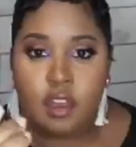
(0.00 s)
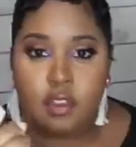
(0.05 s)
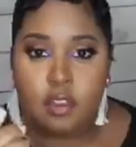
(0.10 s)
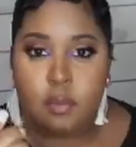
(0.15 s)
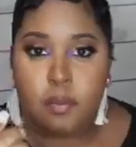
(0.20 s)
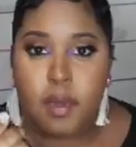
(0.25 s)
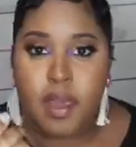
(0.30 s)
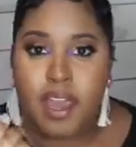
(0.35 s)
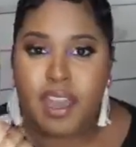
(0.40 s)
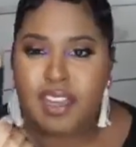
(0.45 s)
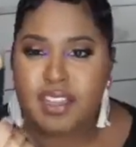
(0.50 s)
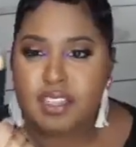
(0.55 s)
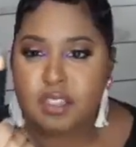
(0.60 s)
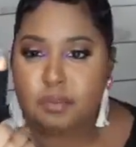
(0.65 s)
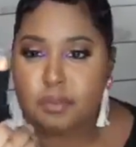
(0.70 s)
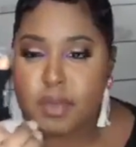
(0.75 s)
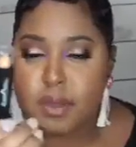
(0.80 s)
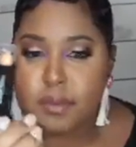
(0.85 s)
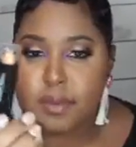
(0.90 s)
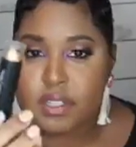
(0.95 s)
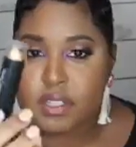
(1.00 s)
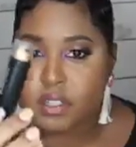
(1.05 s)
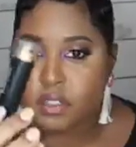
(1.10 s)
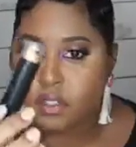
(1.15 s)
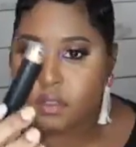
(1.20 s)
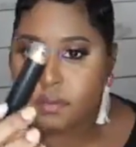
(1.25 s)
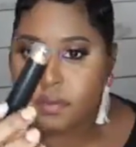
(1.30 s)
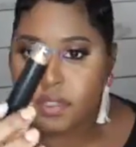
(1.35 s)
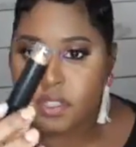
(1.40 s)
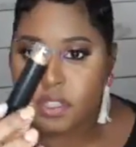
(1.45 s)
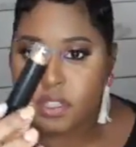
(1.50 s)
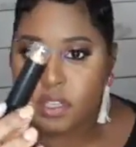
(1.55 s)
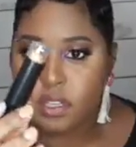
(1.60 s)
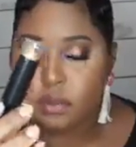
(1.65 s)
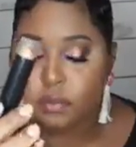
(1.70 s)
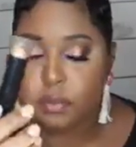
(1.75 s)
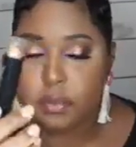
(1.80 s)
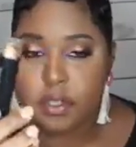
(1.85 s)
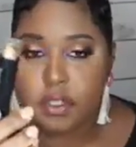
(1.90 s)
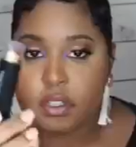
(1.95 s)
The packaging mimics a lipstick,
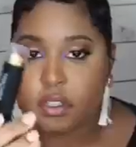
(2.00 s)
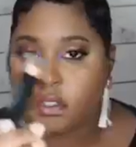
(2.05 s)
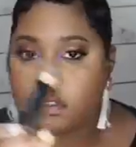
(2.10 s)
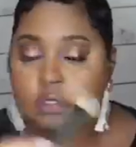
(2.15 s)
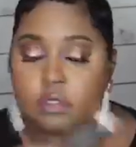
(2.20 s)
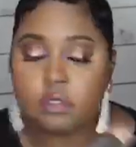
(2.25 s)
but